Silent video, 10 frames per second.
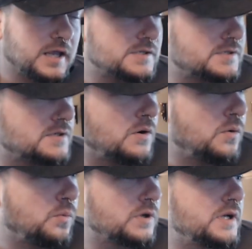So
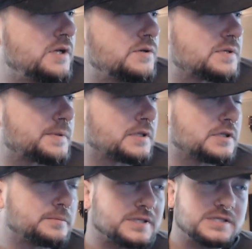we're gonna do something a little
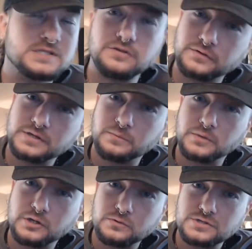bit different than we
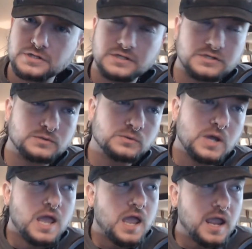usually do,
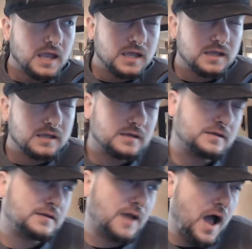
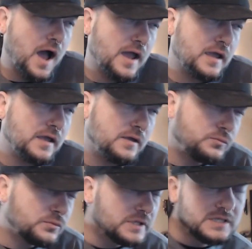and I
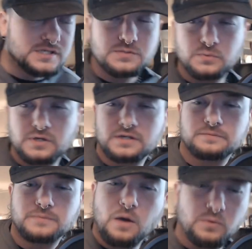really just wanna,
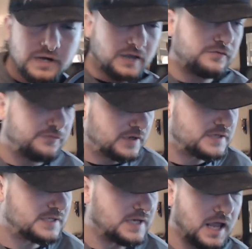I wanna have fun
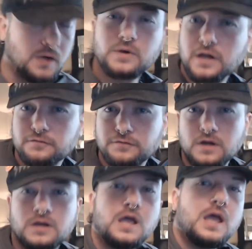today. I wanna have fun.